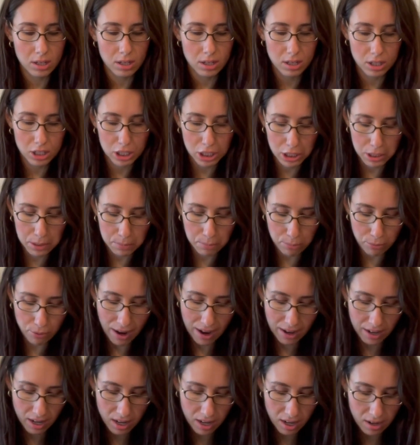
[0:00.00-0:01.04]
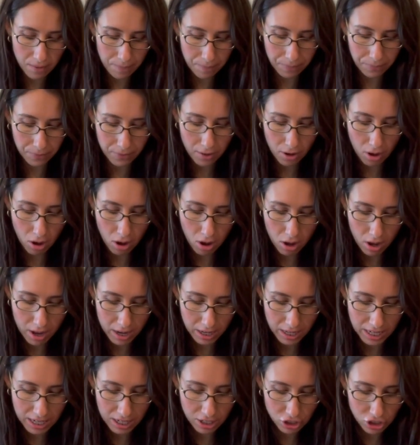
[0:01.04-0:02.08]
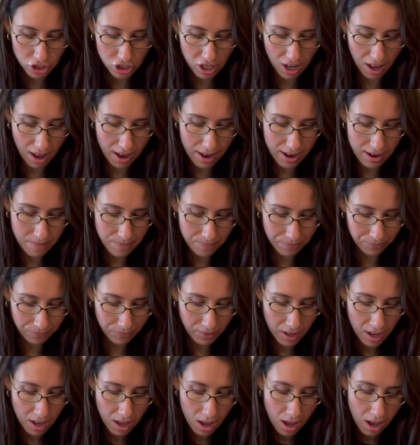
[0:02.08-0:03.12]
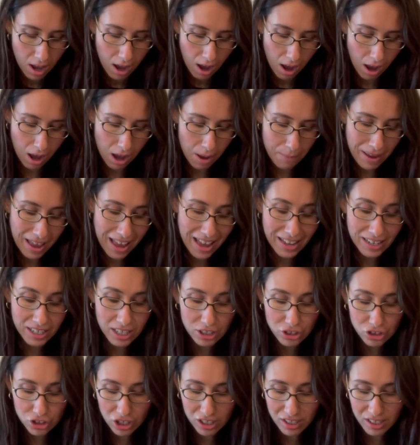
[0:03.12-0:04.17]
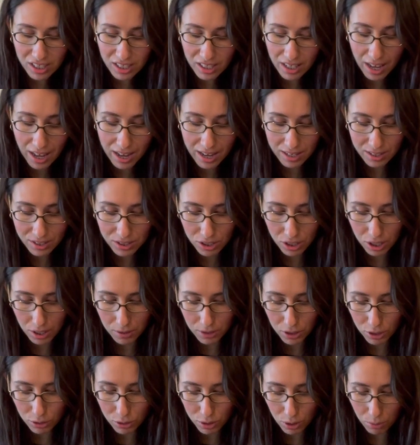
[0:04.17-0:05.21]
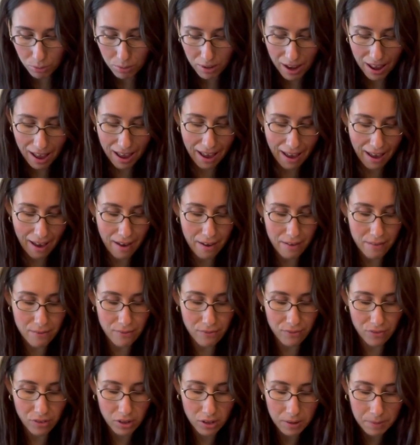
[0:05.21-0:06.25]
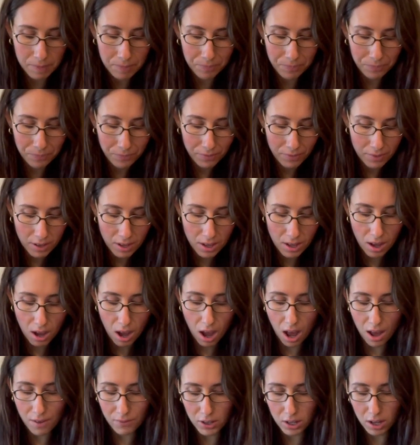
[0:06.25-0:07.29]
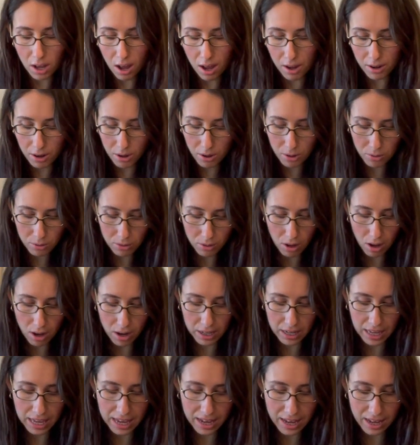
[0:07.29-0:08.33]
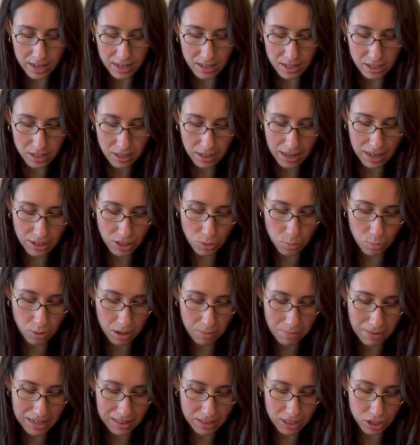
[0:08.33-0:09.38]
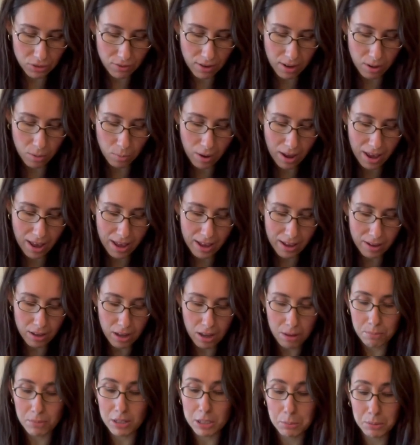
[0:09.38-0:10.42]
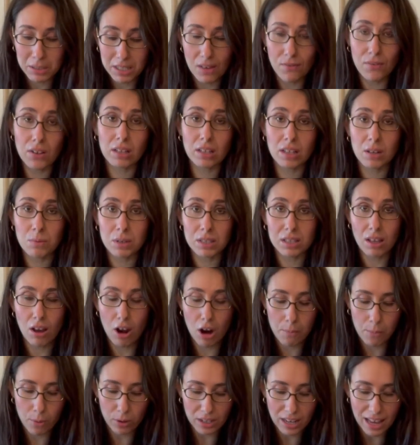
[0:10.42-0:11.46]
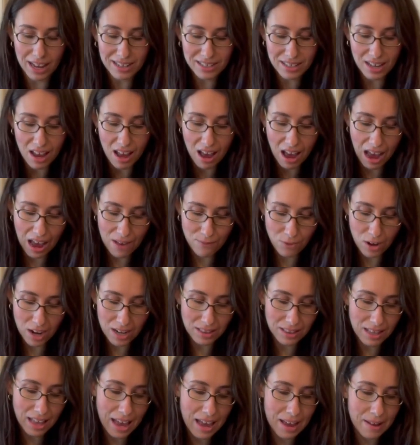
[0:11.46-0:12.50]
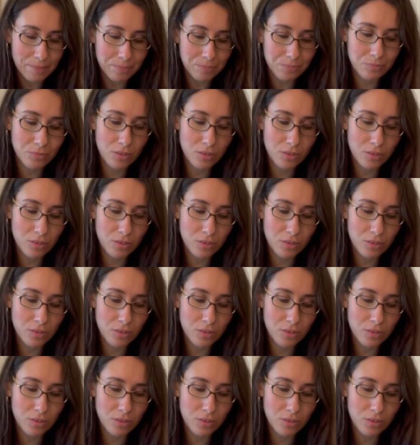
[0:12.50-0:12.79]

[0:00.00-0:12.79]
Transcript: spread it on each side. And just in case you don't have avocado on hand and you want to make this right away, specifically with the hard-boiled eggs, I find that